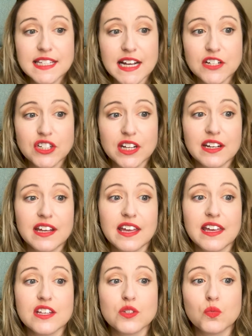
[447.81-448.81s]
section
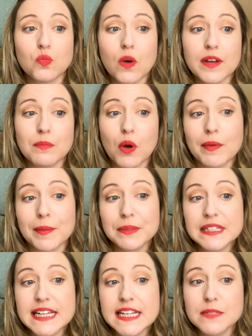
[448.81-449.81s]
is One Moment
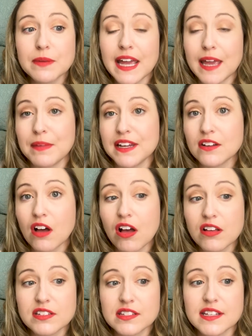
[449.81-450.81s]
Please by Amy
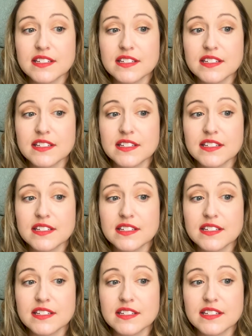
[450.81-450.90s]
Dawes.